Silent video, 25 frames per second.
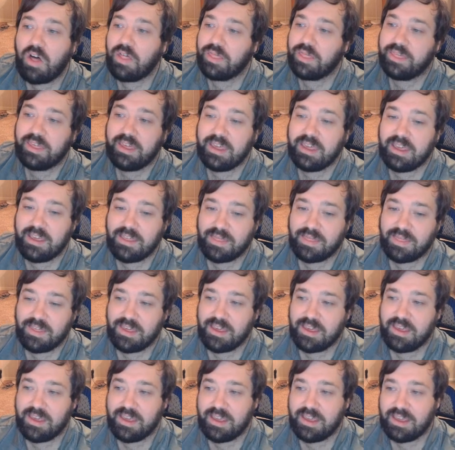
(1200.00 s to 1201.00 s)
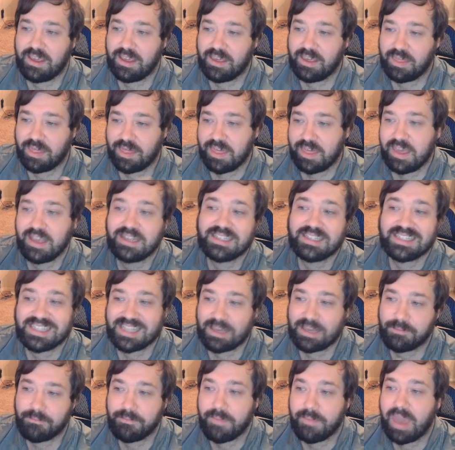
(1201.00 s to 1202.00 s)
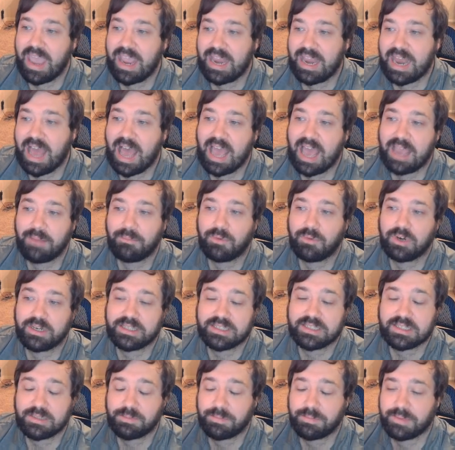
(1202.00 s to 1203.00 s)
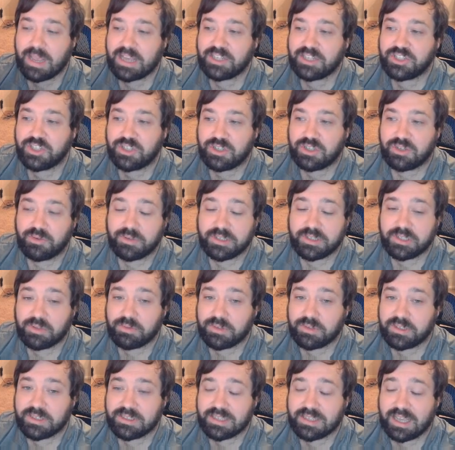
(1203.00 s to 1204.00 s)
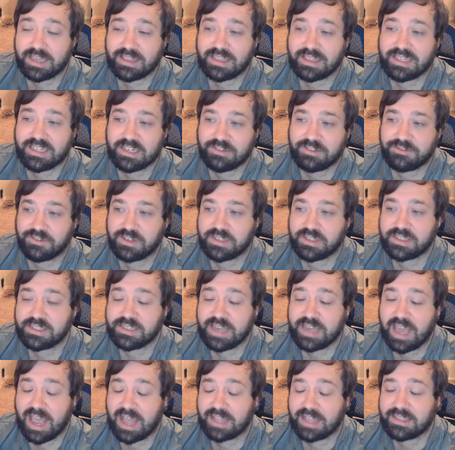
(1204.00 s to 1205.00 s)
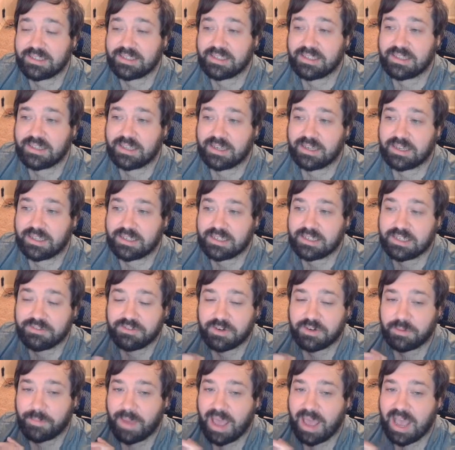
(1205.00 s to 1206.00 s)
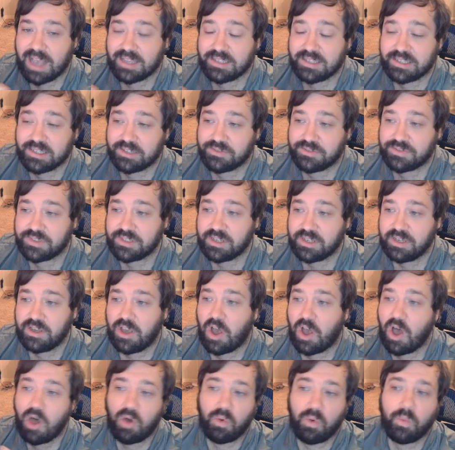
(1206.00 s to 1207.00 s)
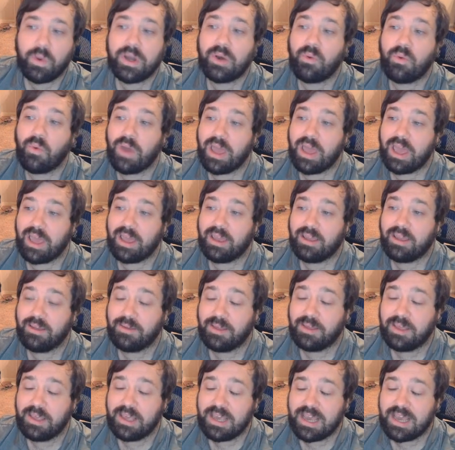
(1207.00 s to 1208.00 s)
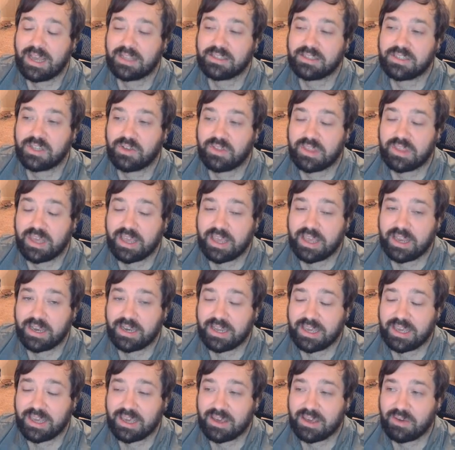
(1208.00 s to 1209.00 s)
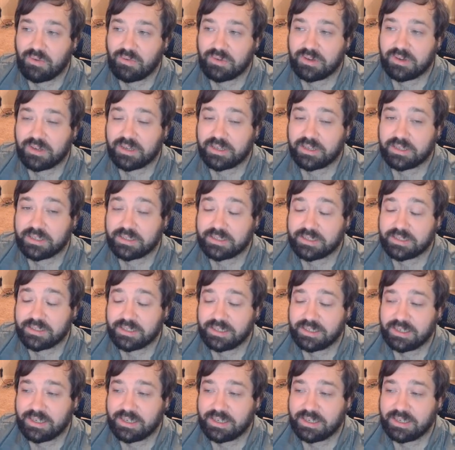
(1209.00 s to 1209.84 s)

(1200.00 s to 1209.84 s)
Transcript: the things that made hybrid special, which was like the different stats and the different passives, all went away. And so then it was